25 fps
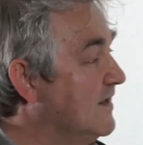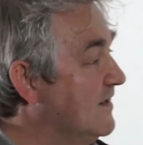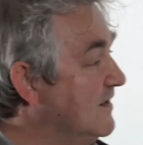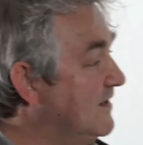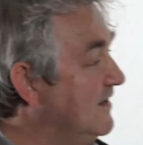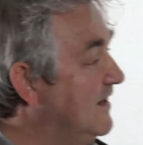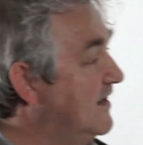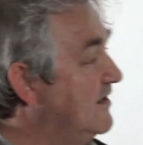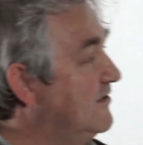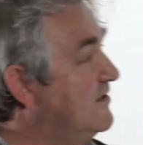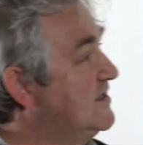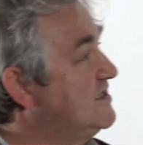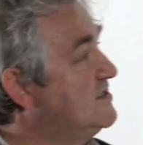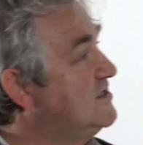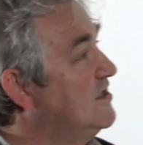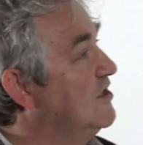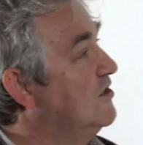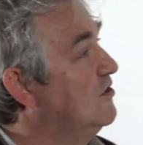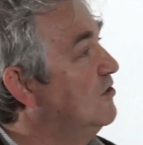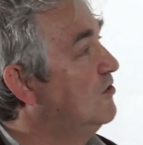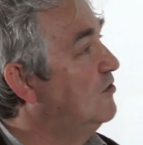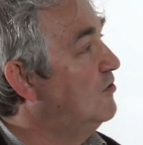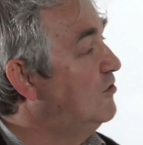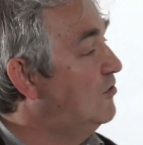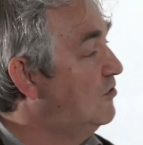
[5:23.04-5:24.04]
There is a
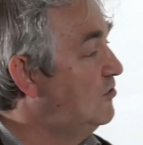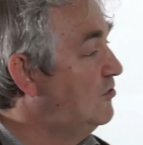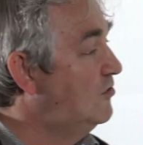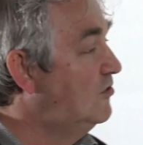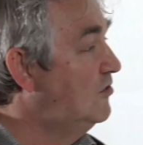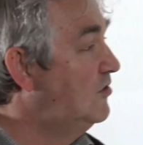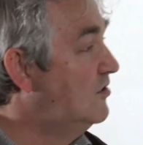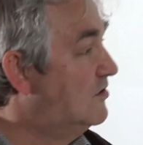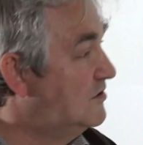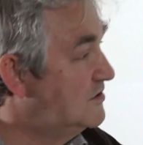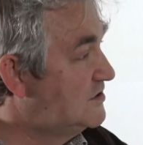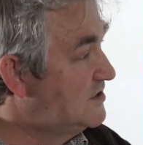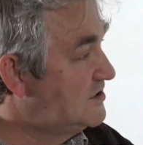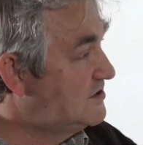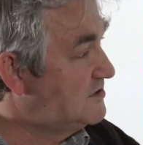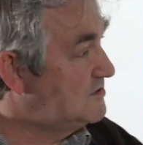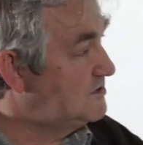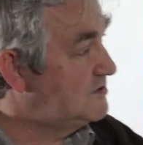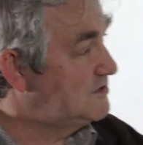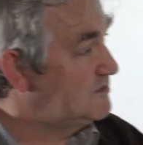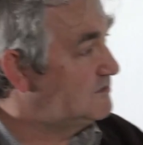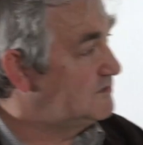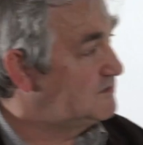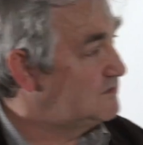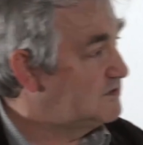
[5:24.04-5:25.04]
whole
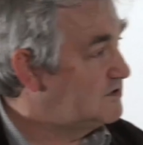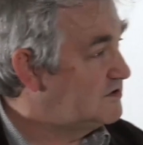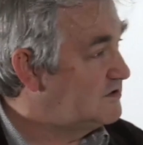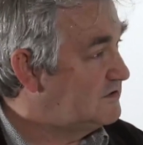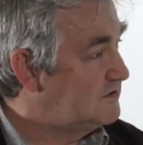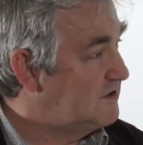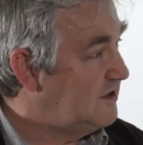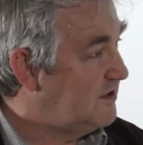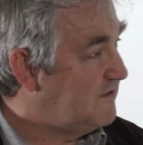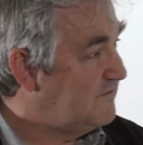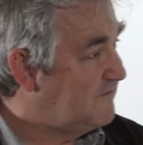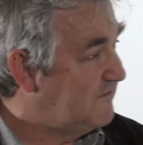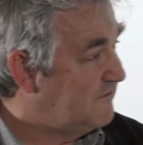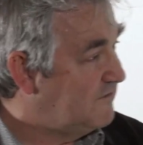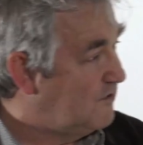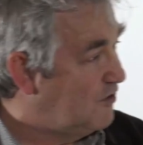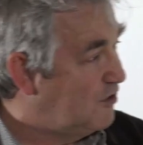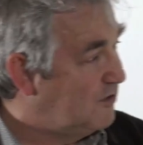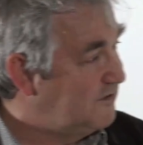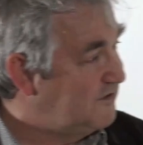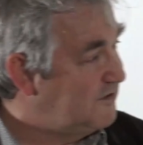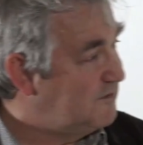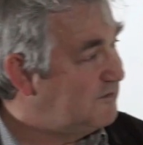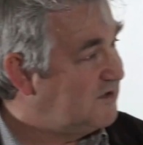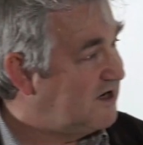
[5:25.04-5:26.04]
stuff
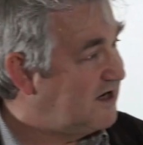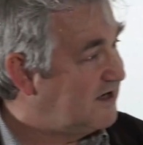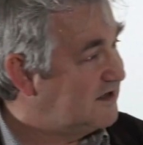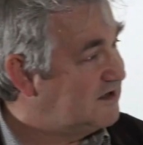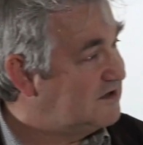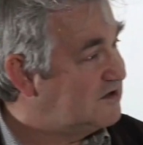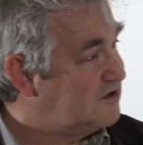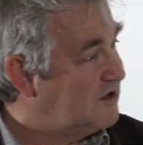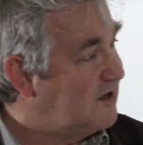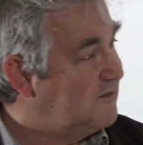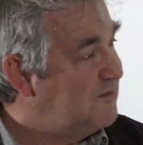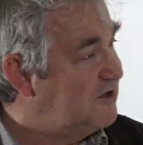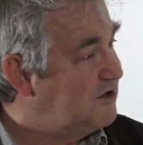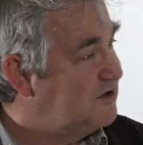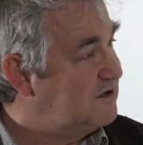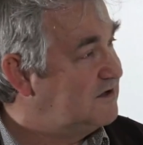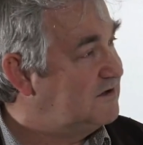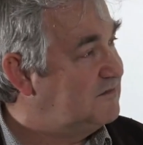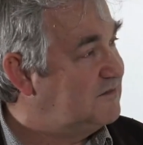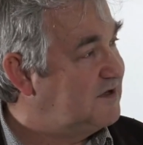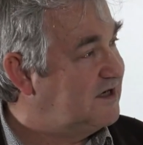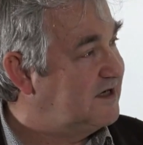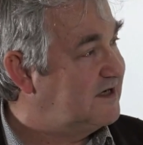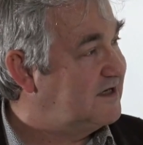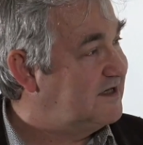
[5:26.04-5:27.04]
on the market, coming on the
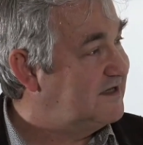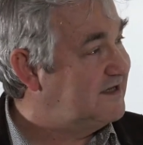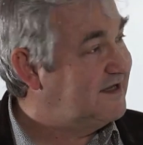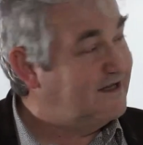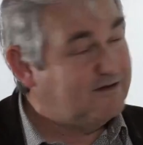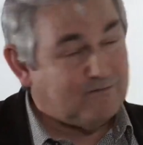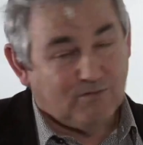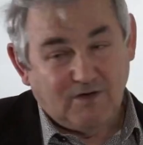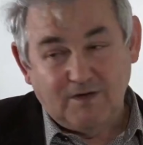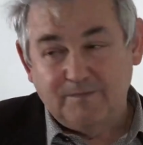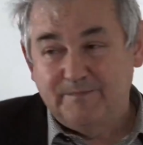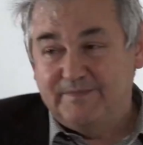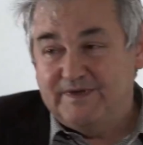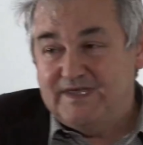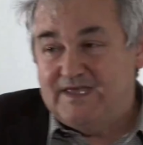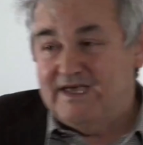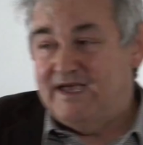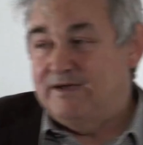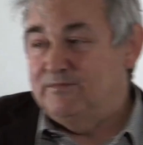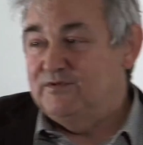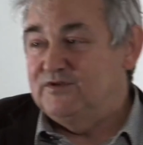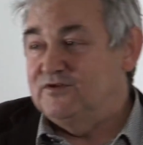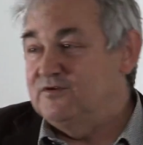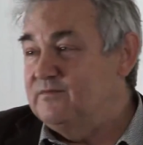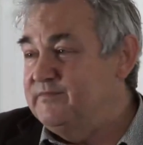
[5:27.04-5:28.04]
market, that will be
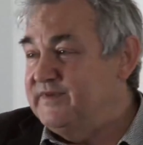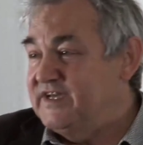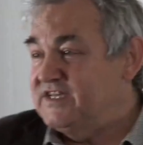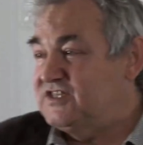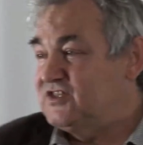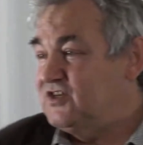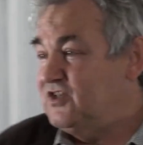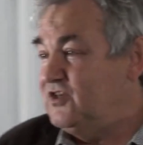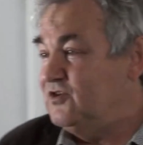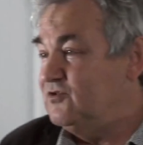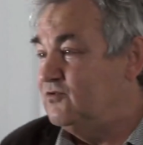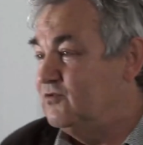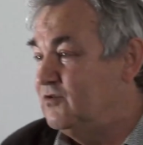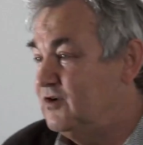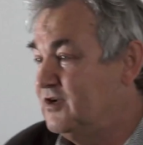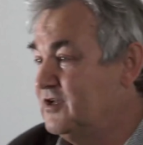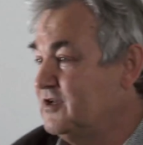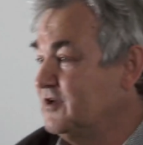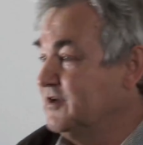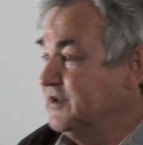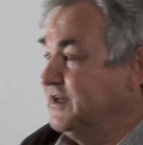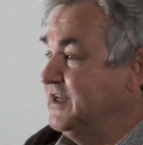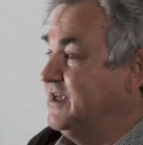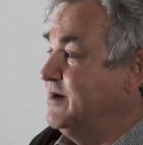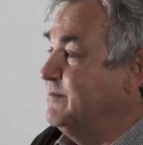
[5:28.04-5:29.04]
able to measure you.
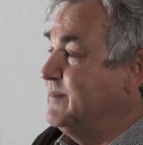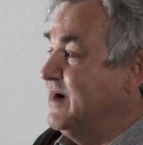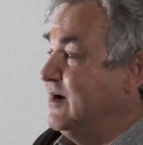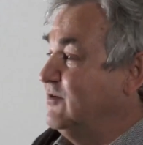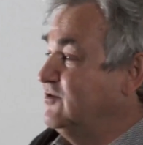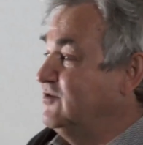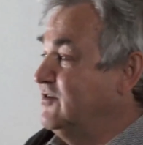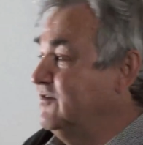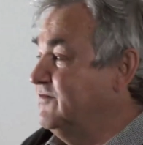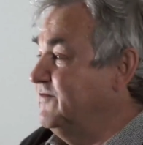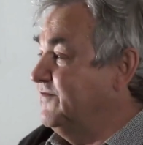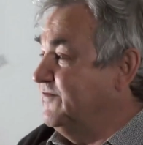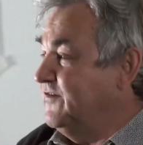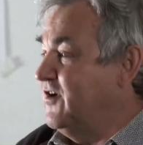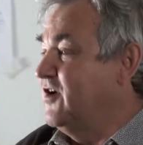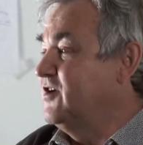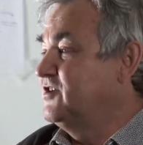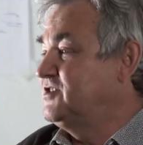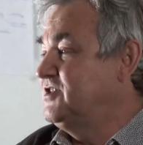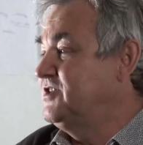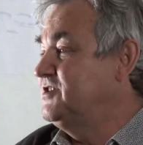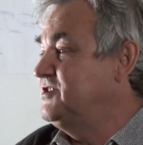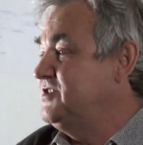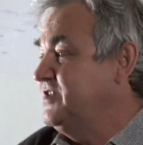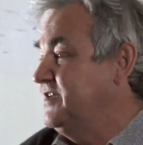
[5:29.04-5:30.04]
The amount of
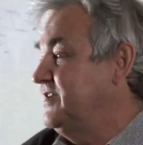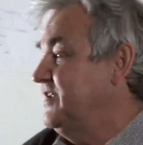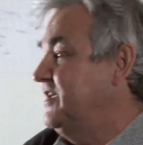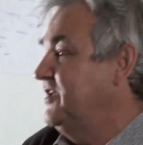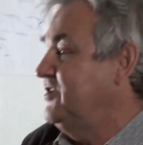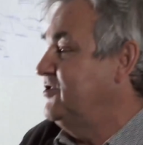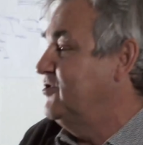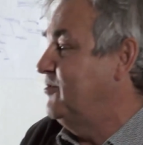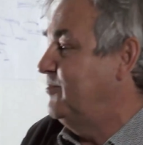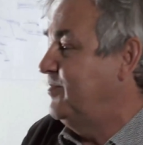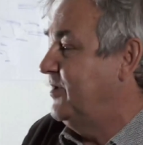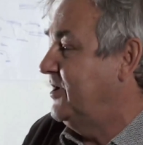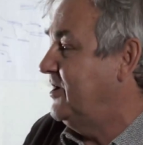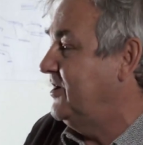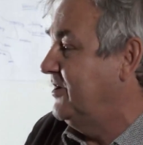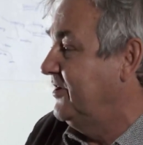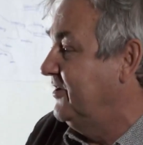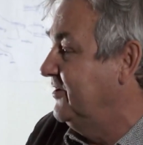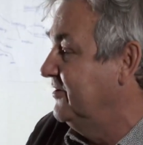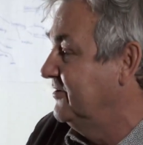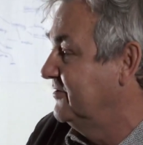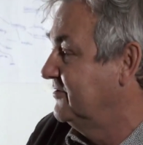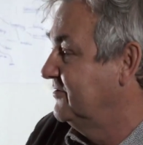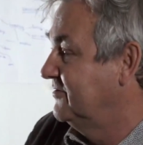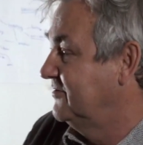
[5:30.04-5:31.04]
oxygen in your blood
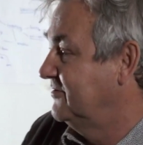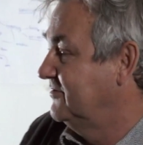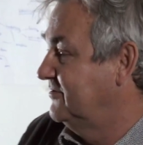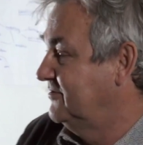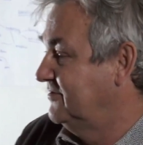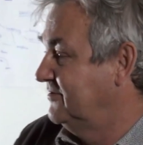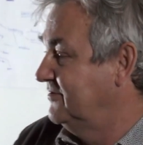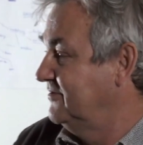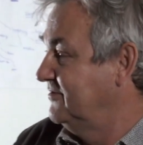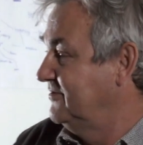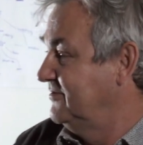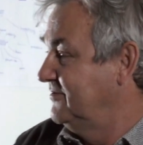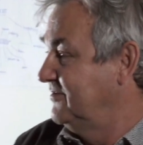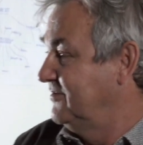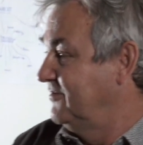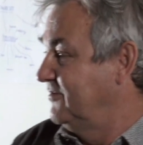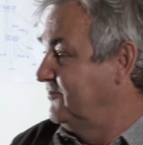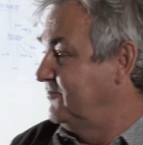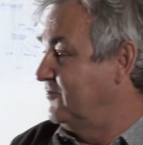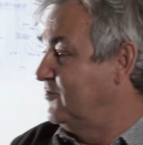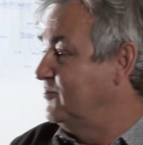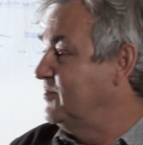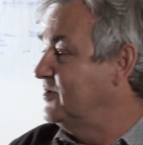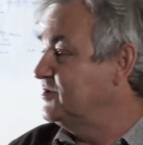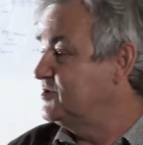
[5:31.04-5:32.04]

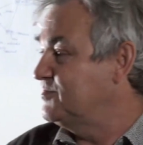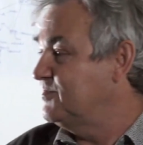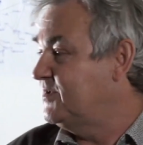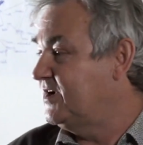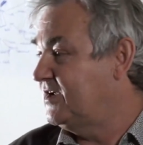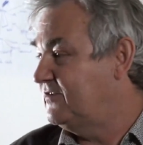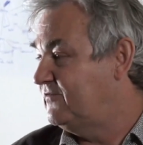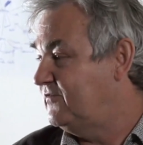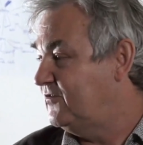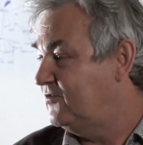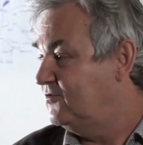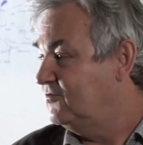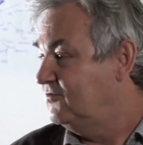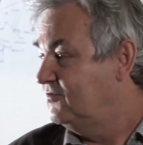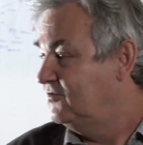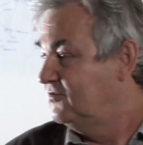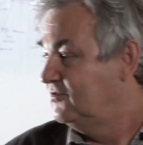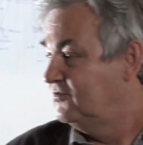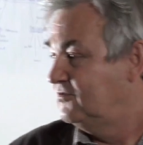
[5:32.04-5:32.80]
from a smartphone.